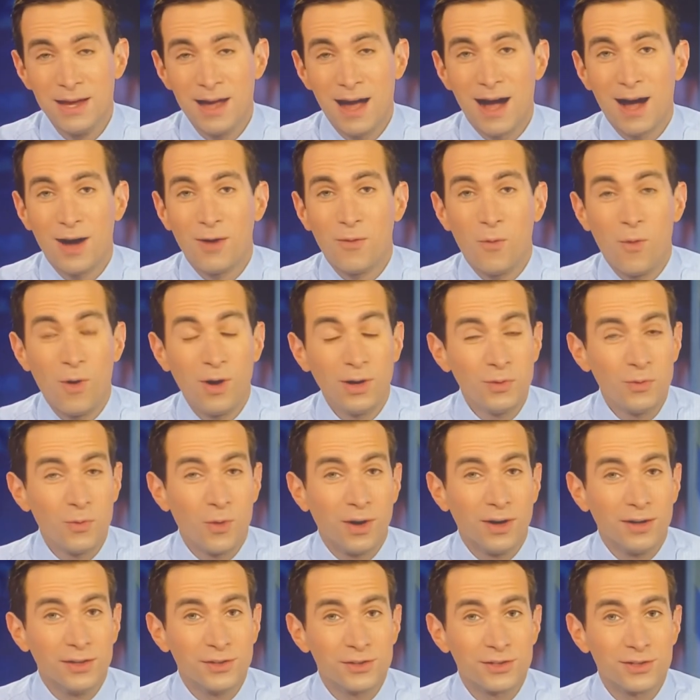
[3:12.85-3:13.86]
one
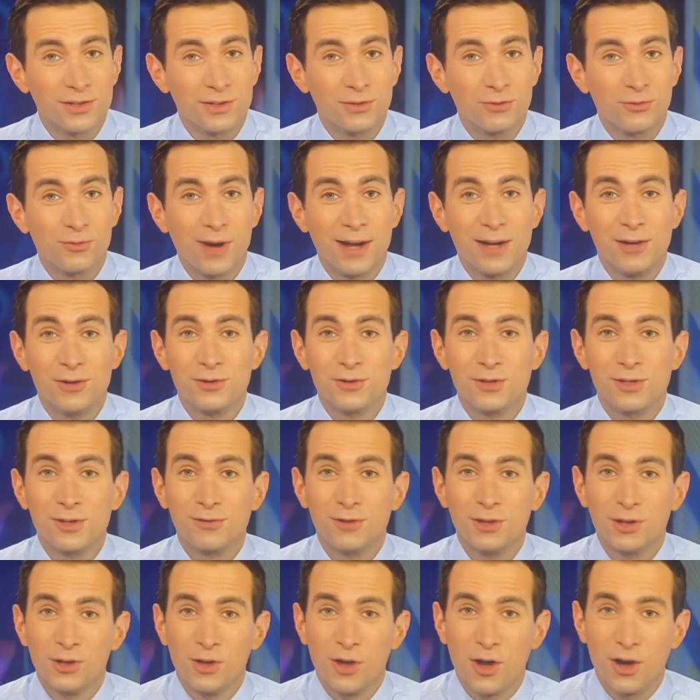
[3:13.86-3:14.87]
was Raiders of
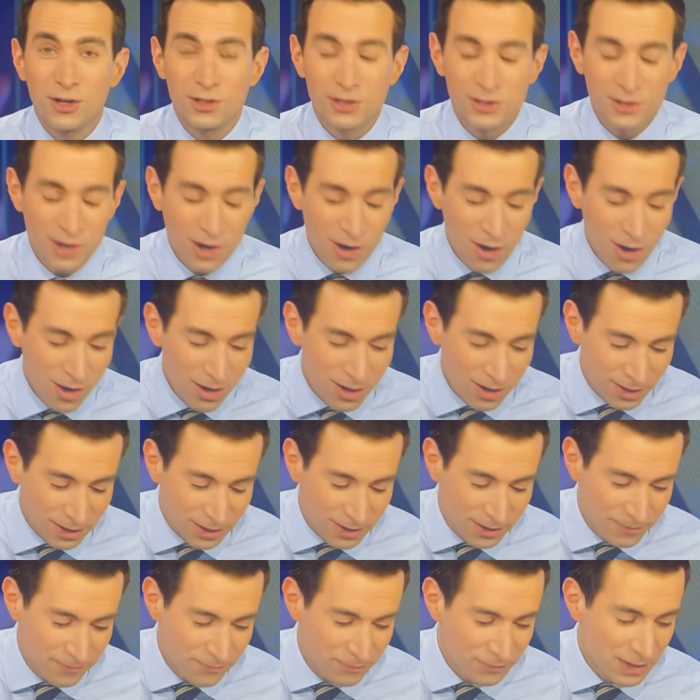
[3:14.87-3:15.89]
the Lost
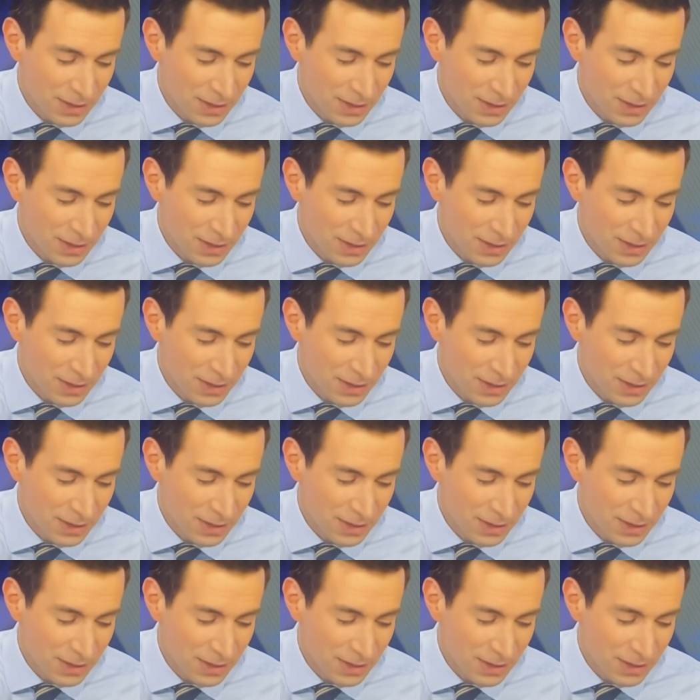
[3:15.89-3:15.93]
Ark.